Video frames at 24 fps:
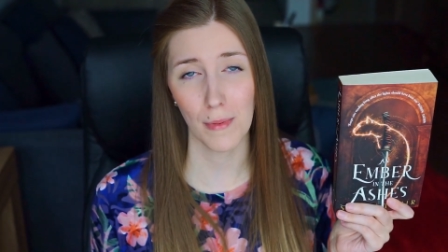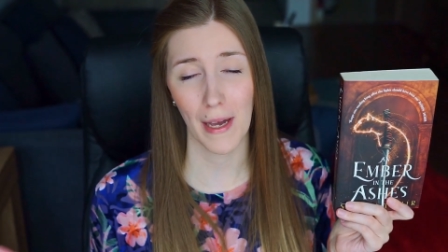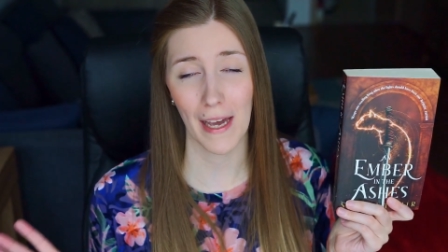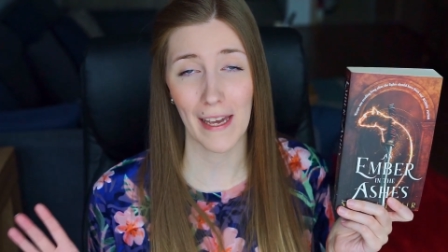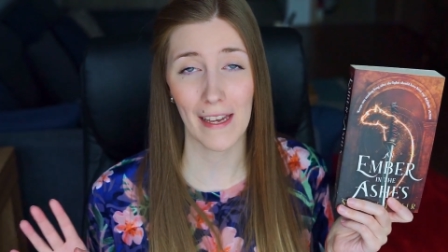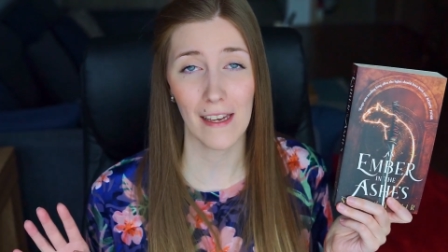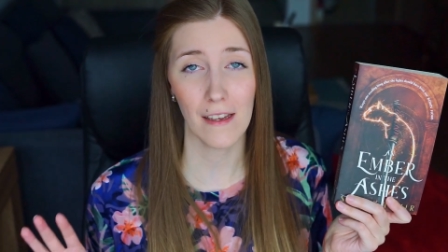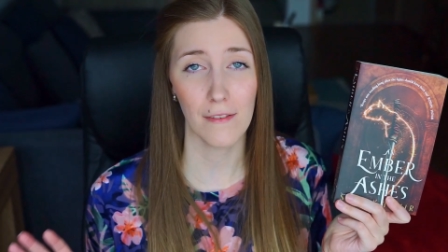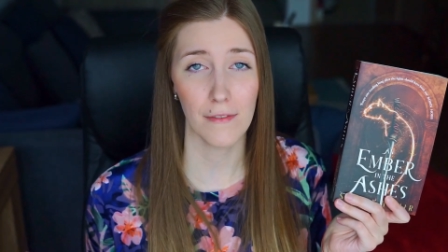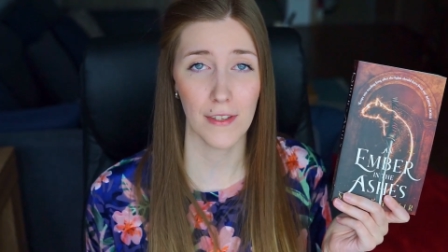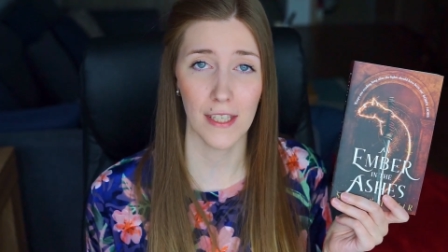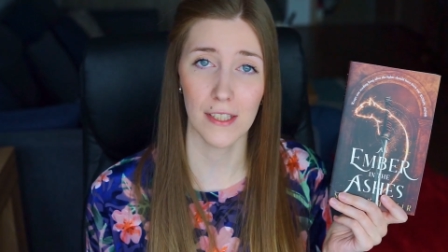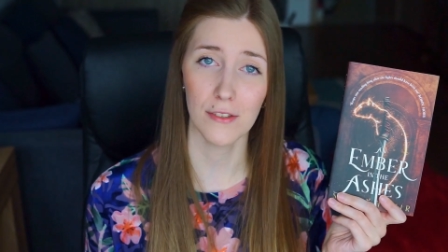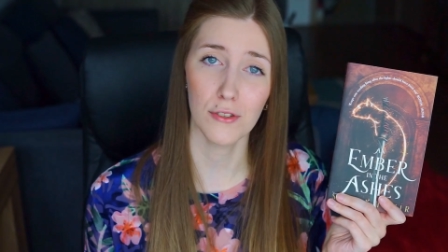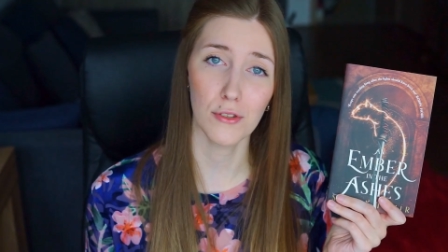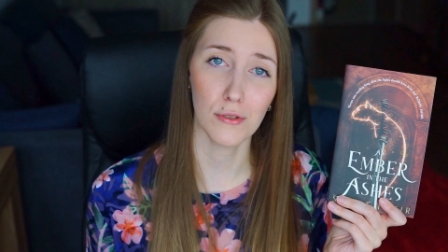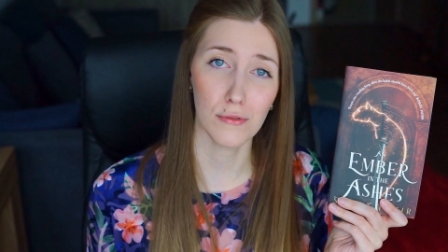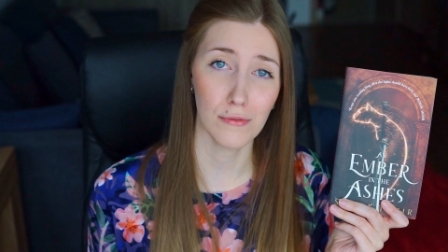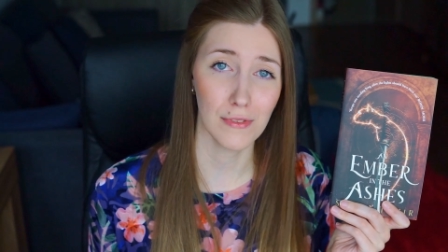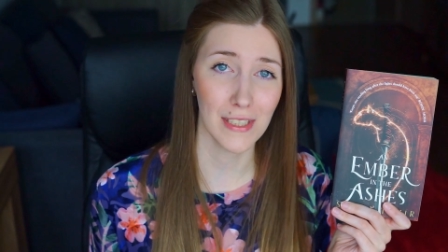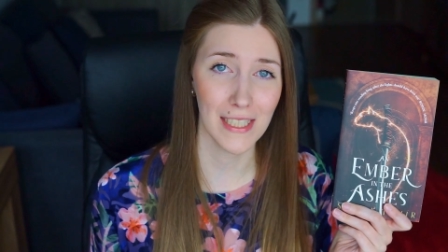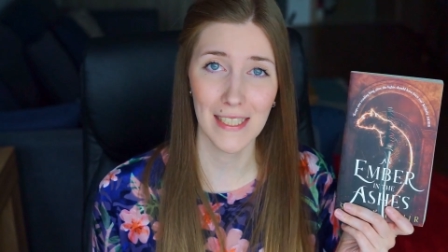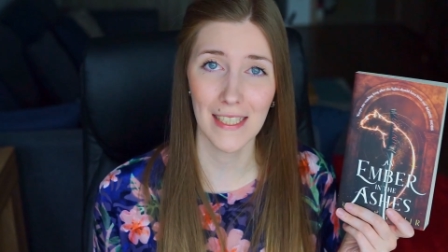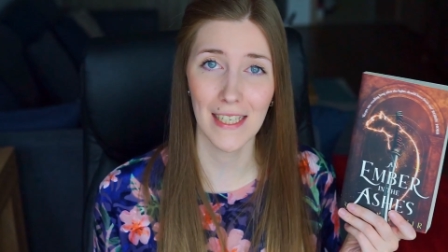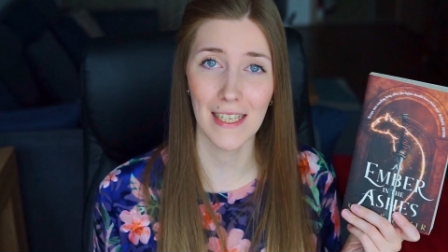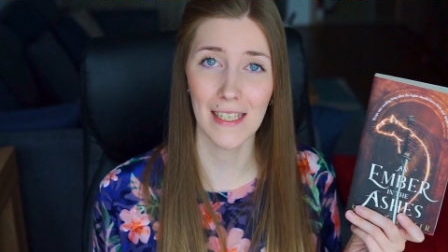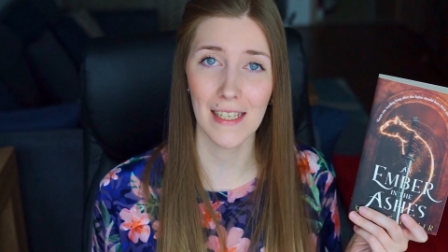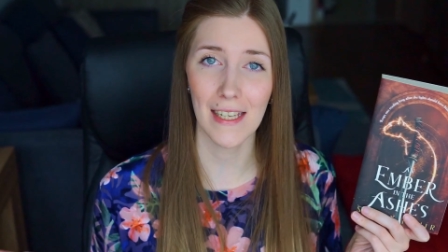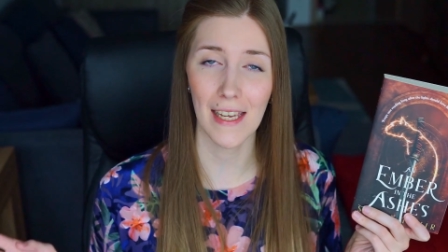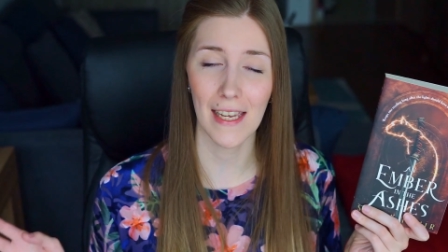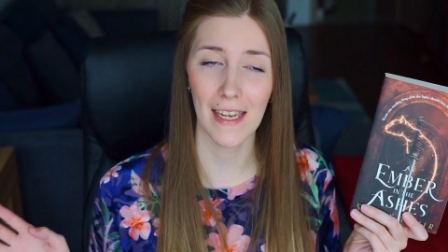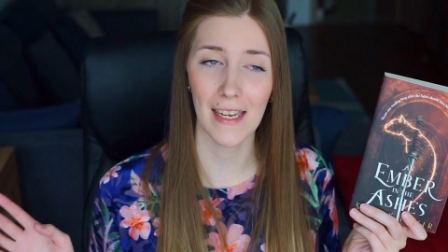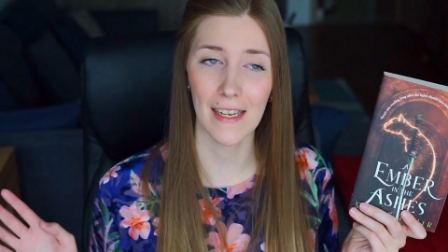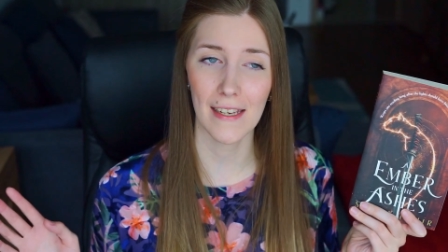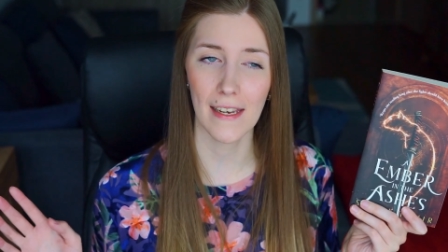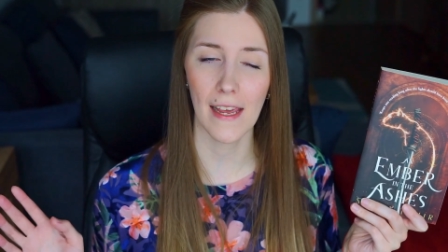I have yet to read it,
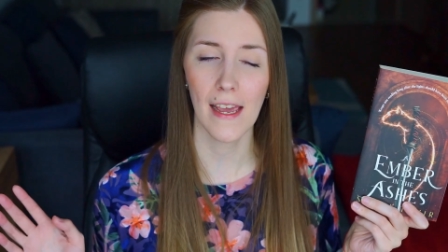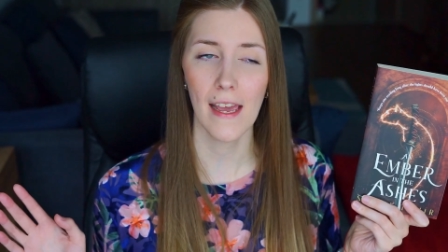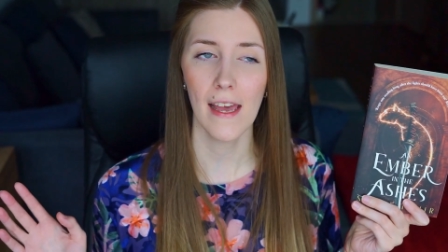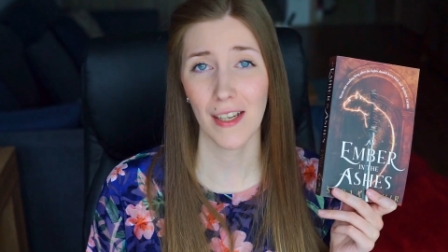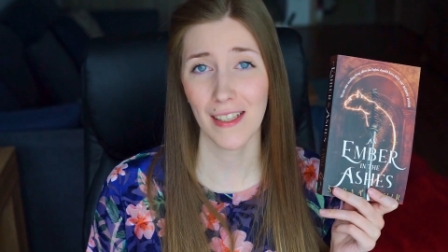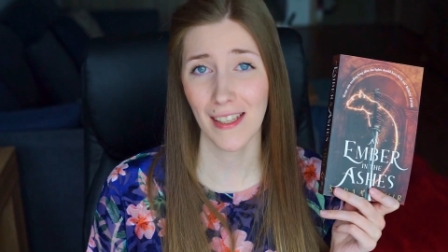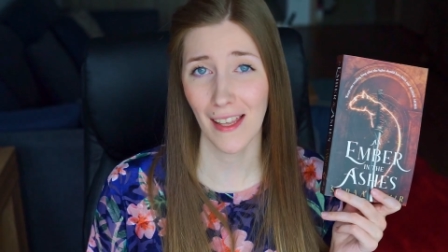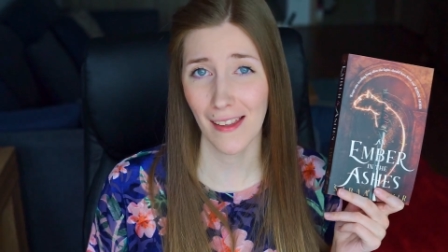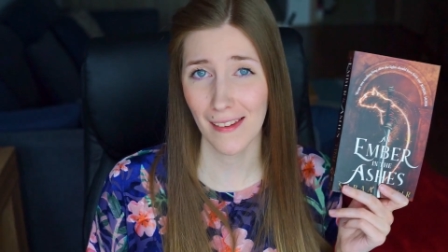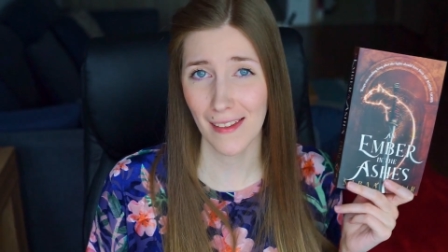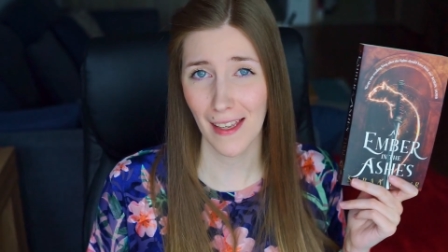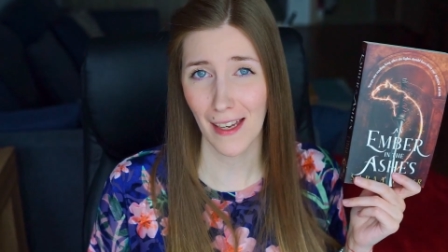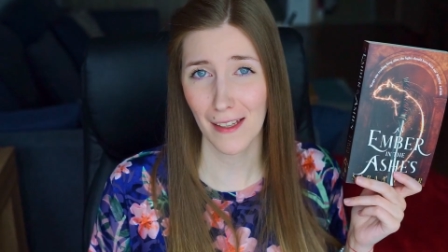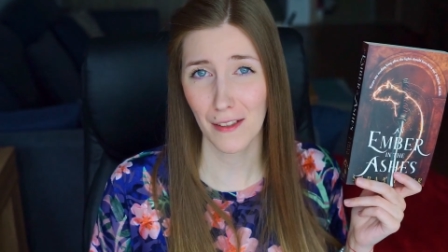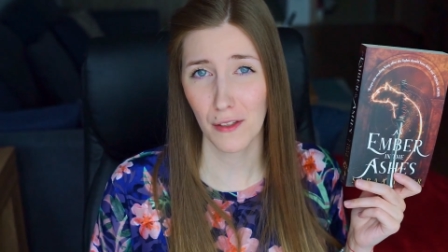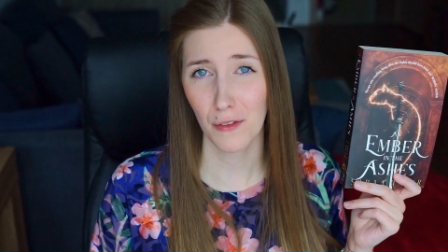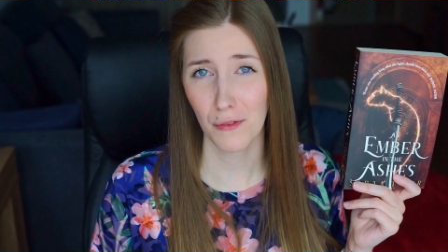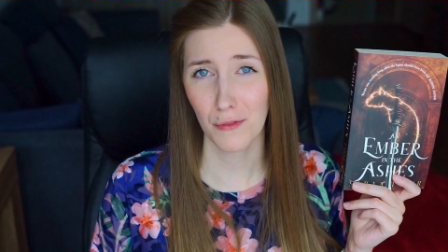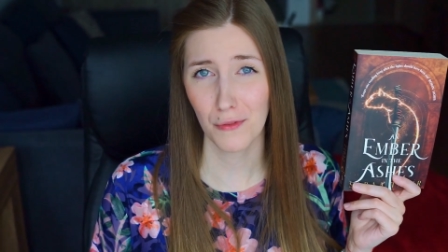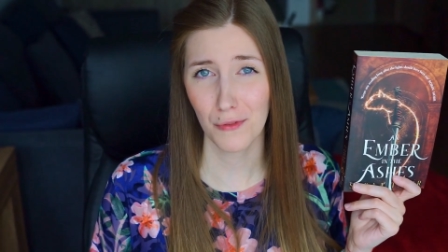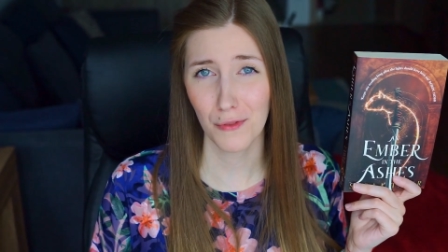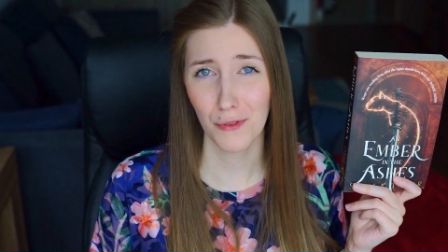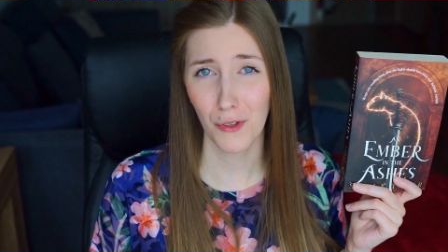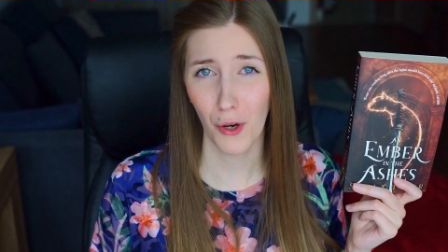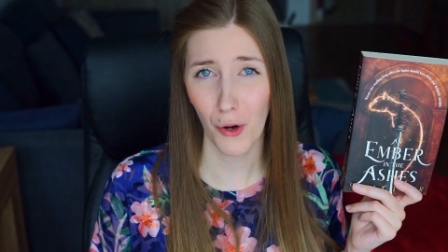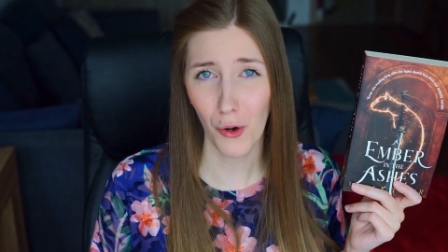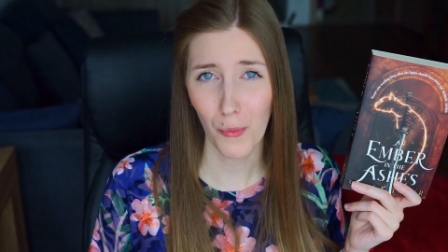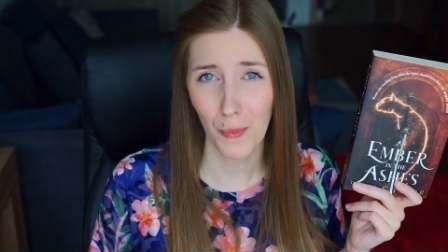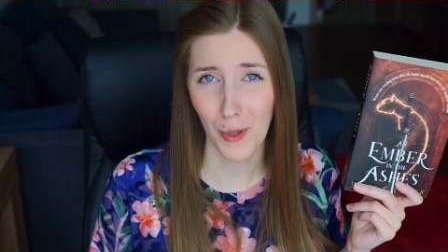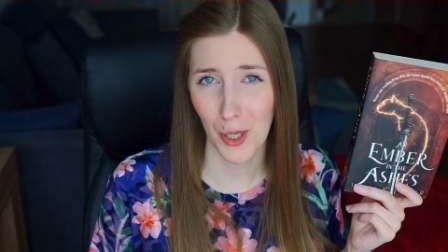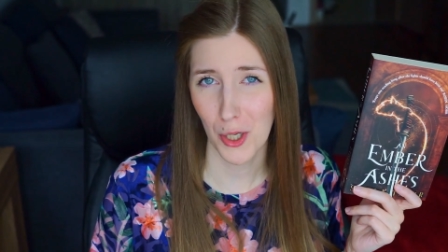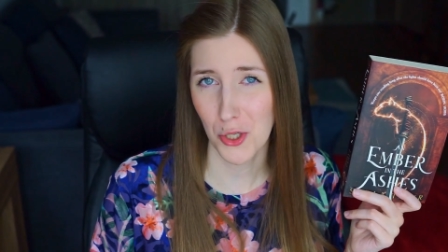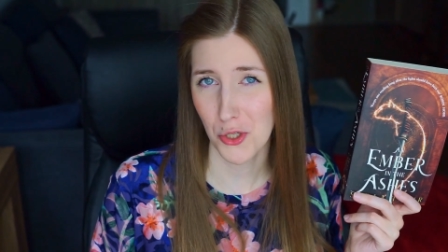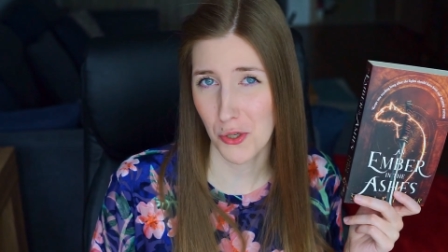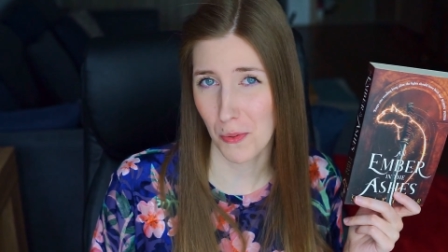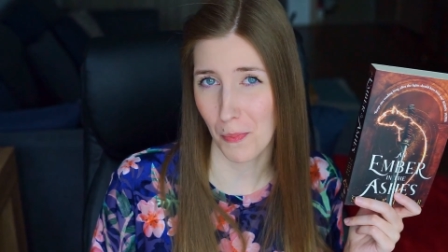and again, I don't know
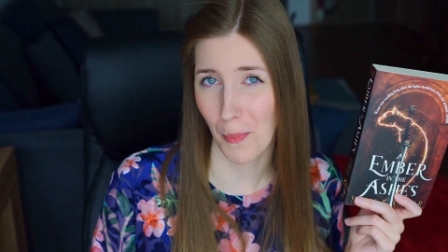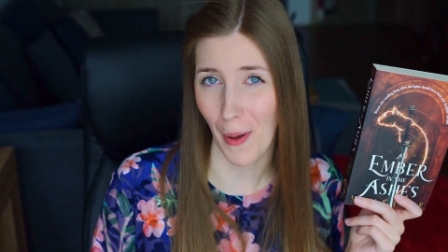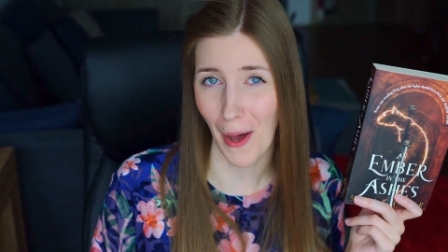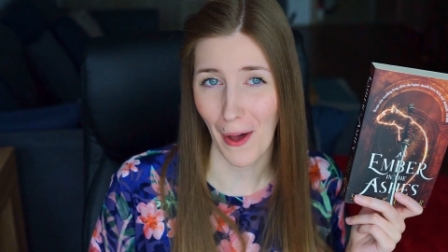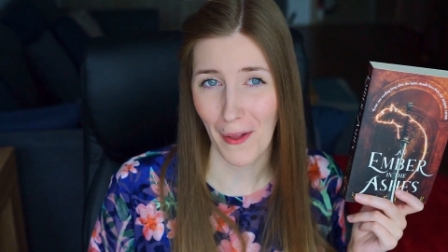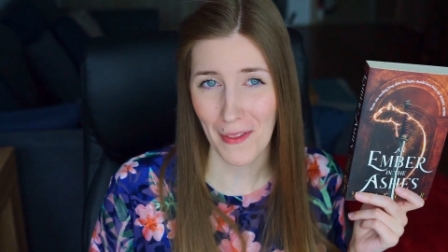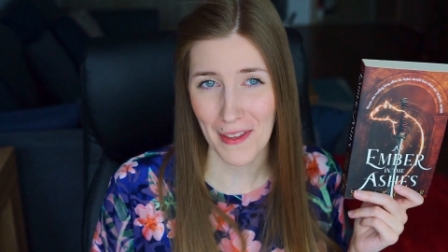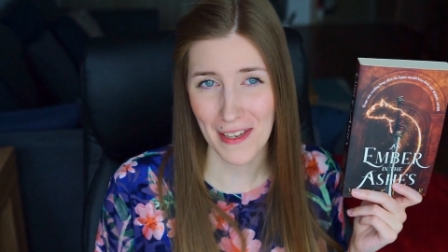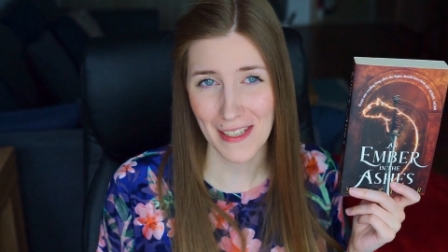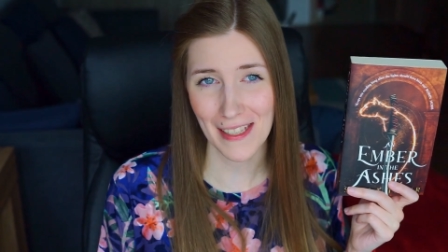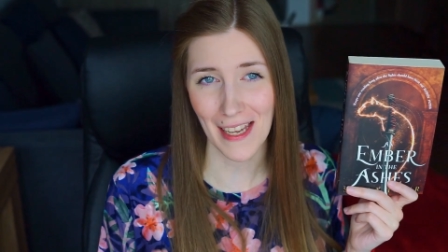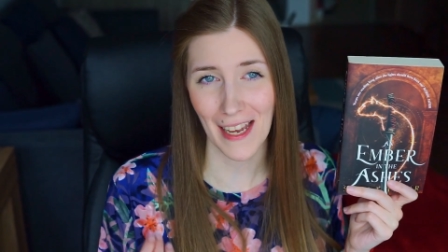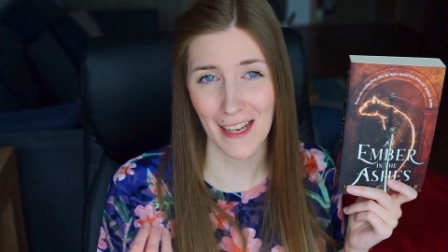much about it.